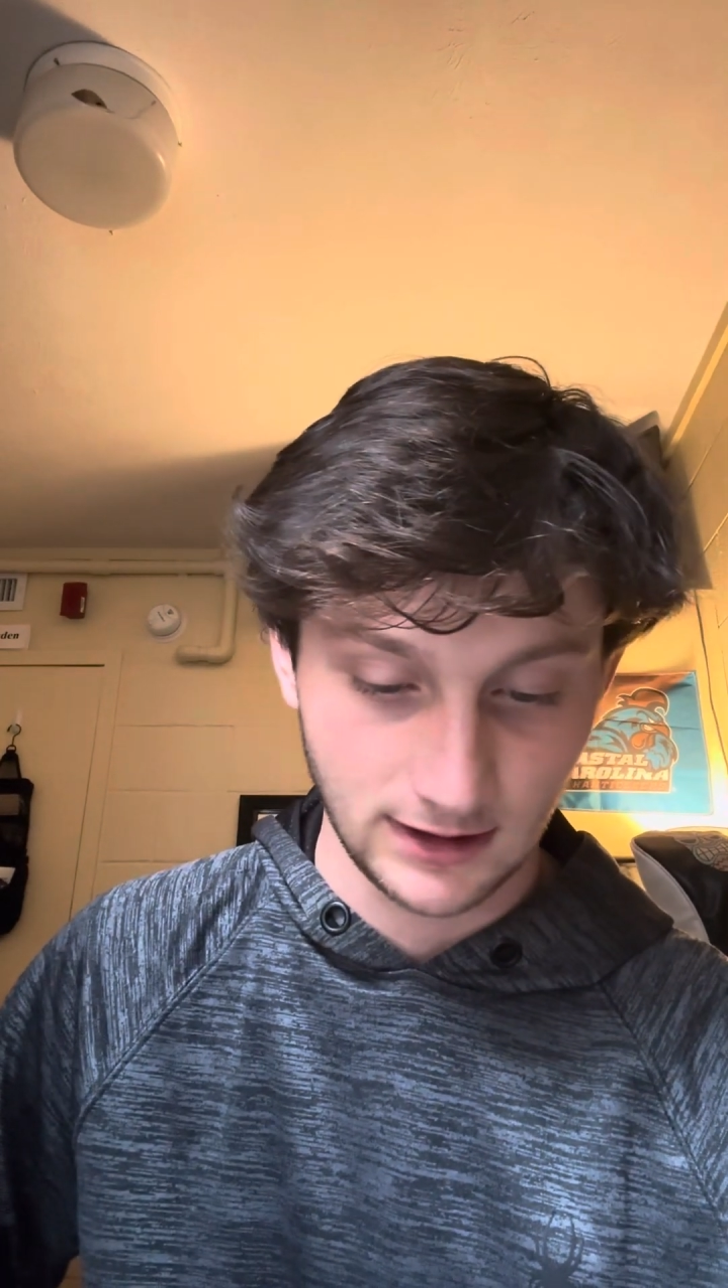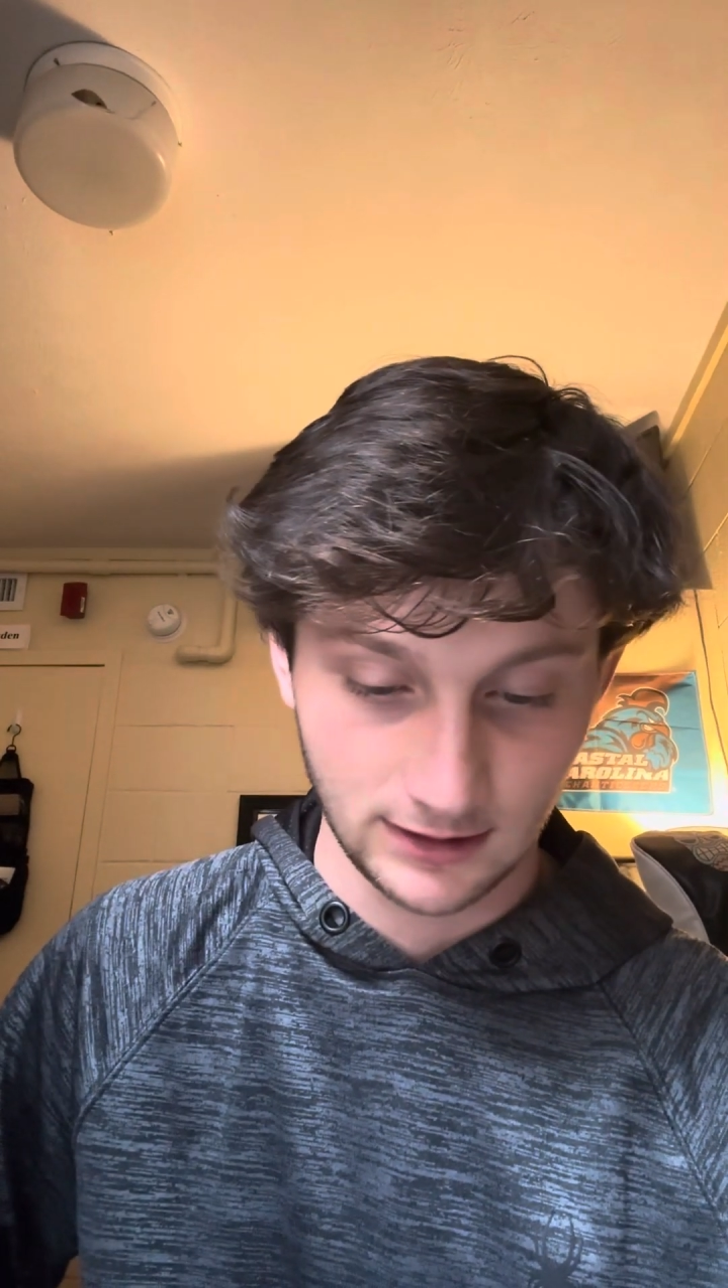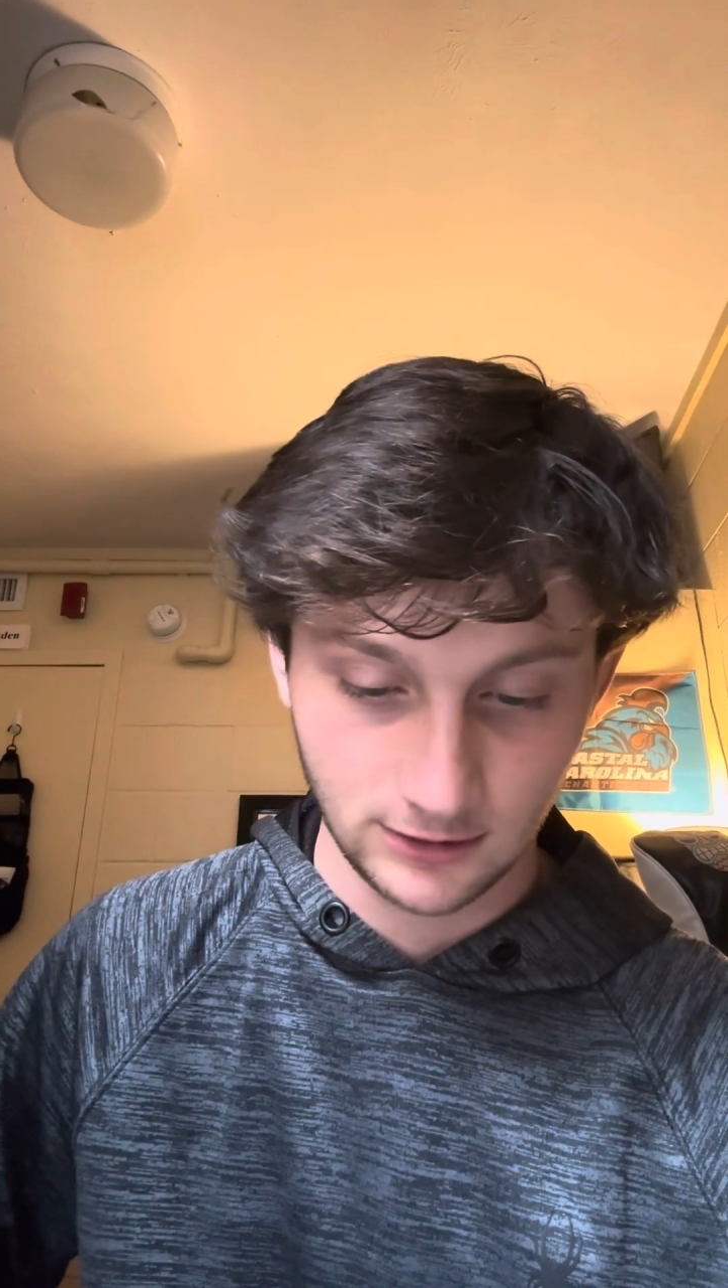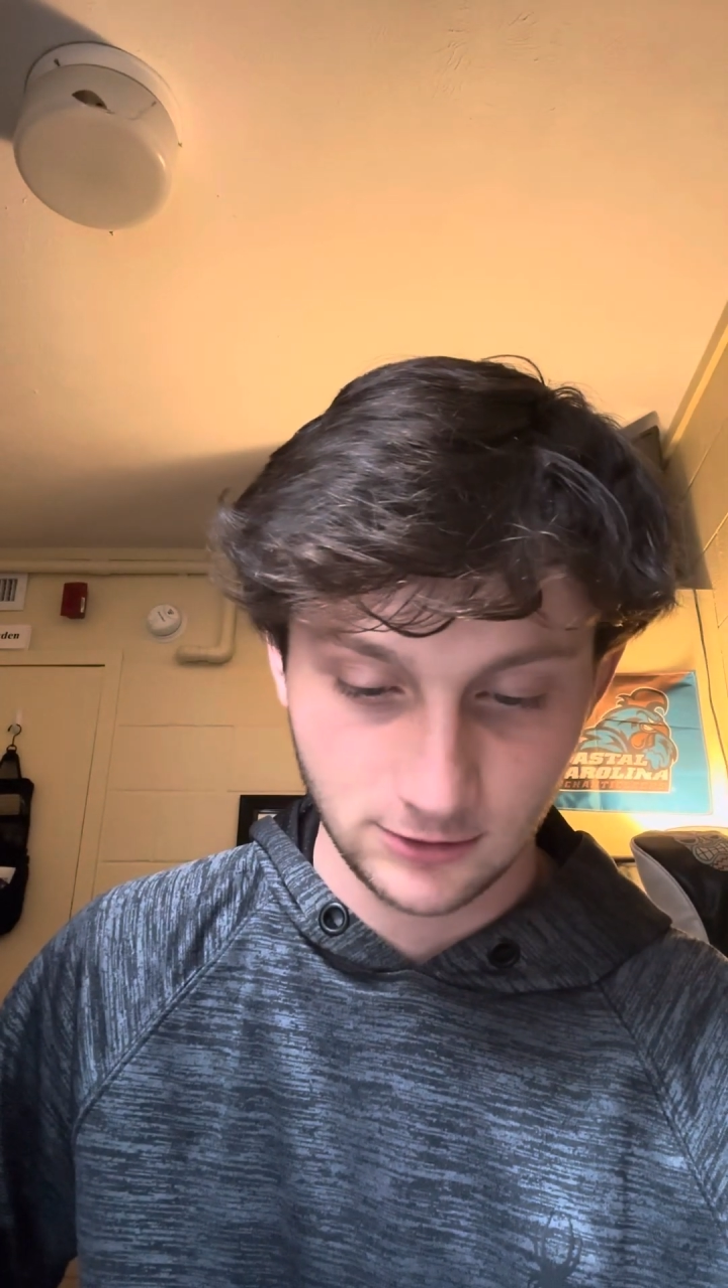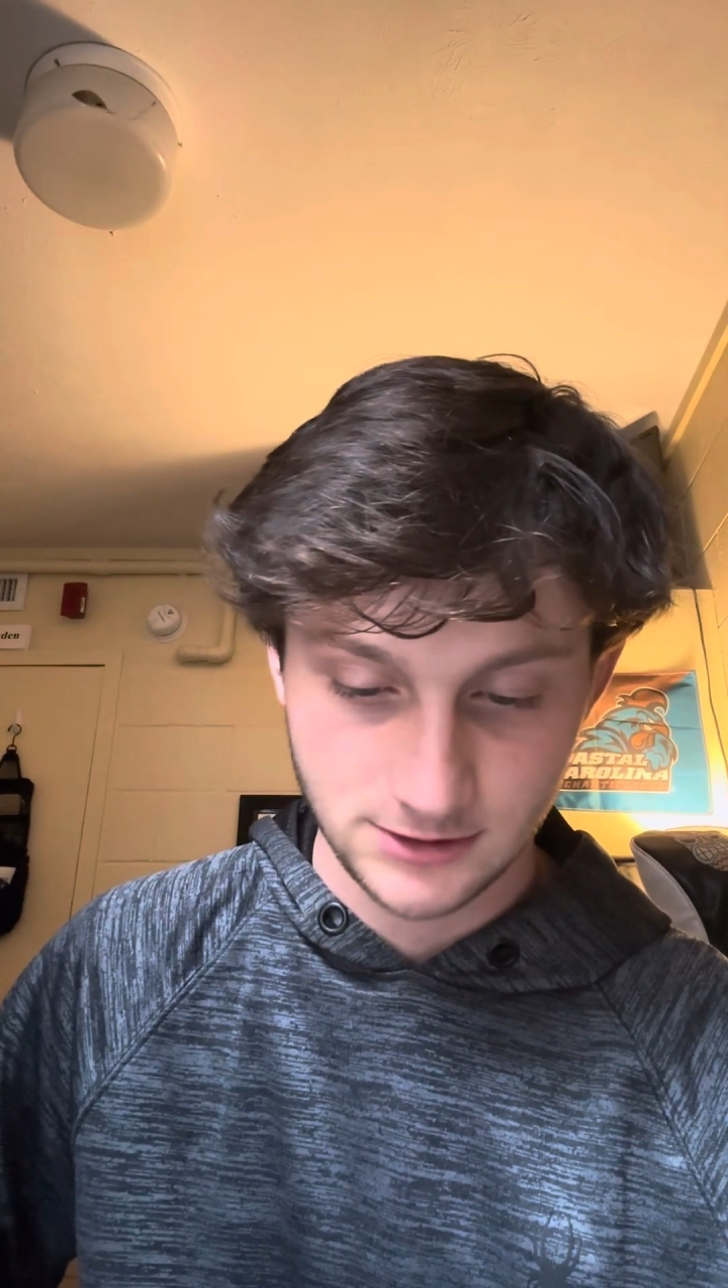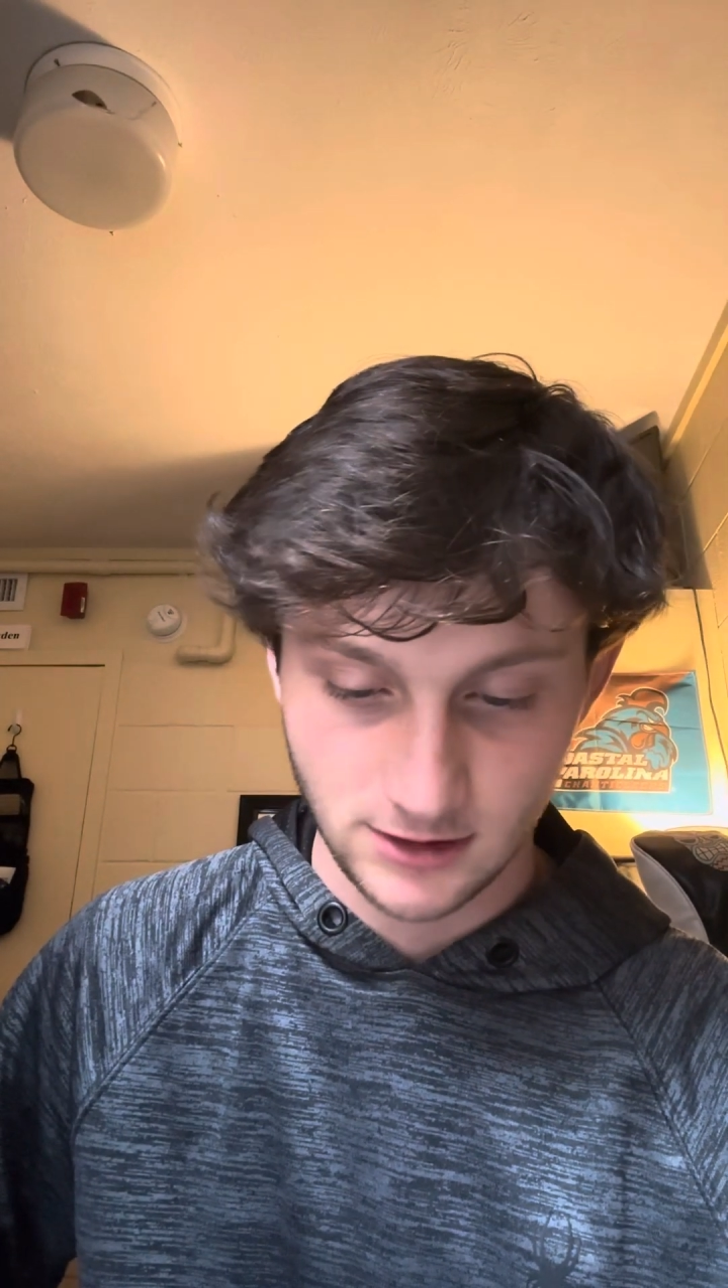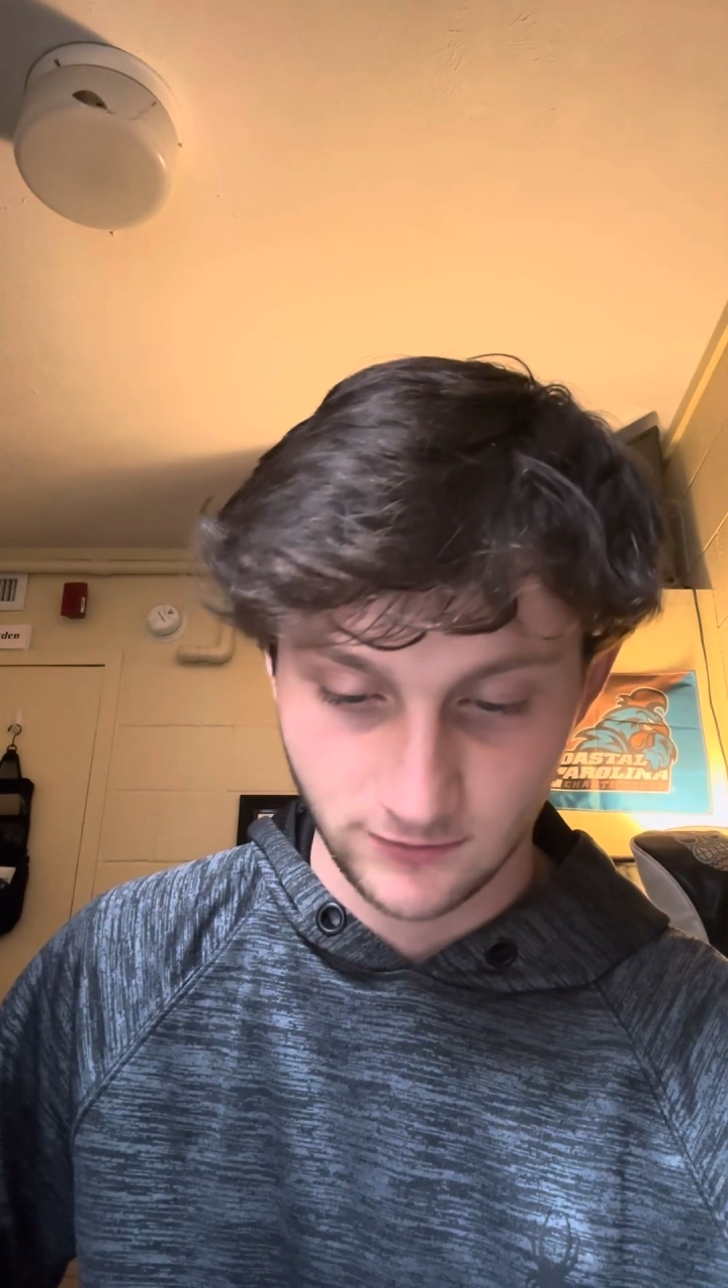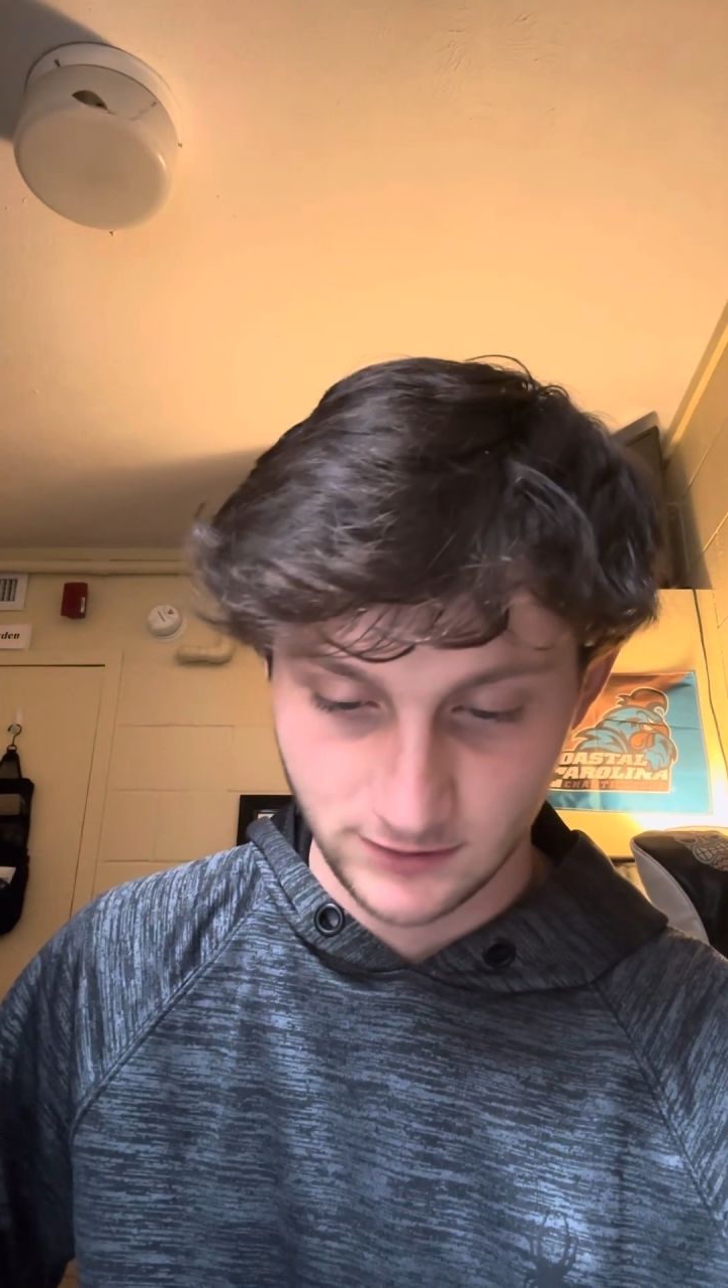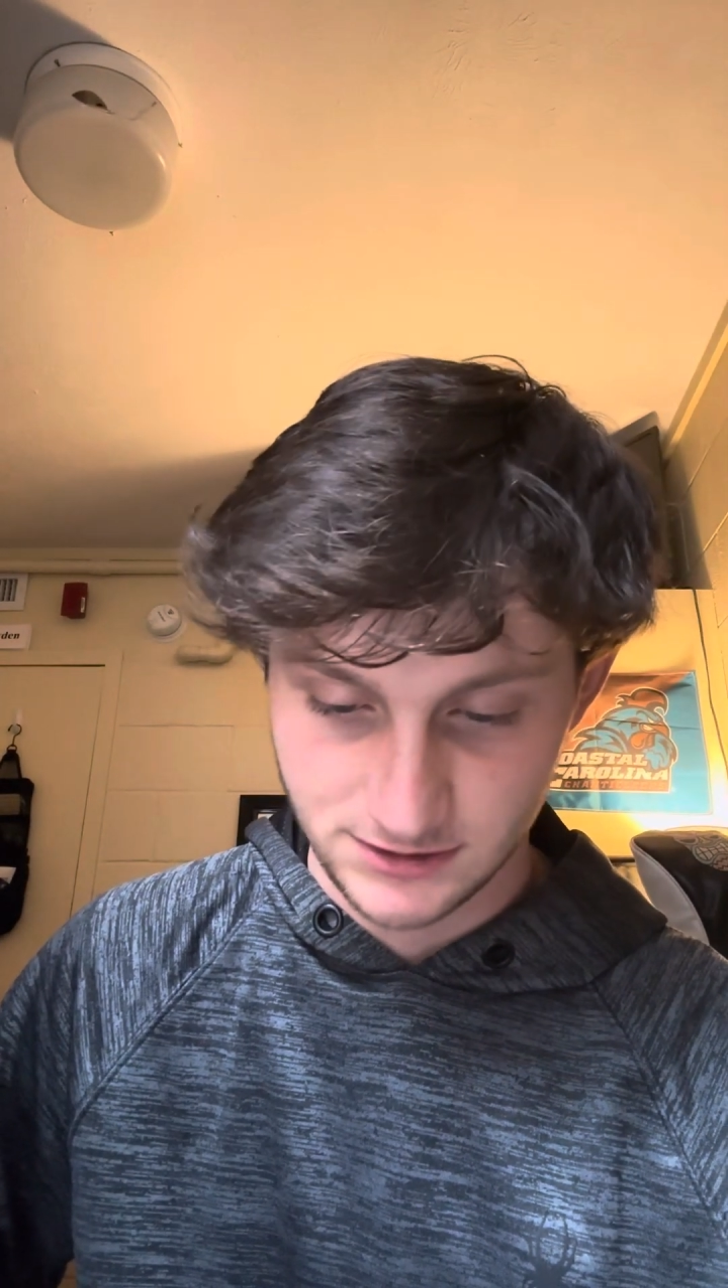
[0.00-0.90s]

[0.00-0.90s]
and increase our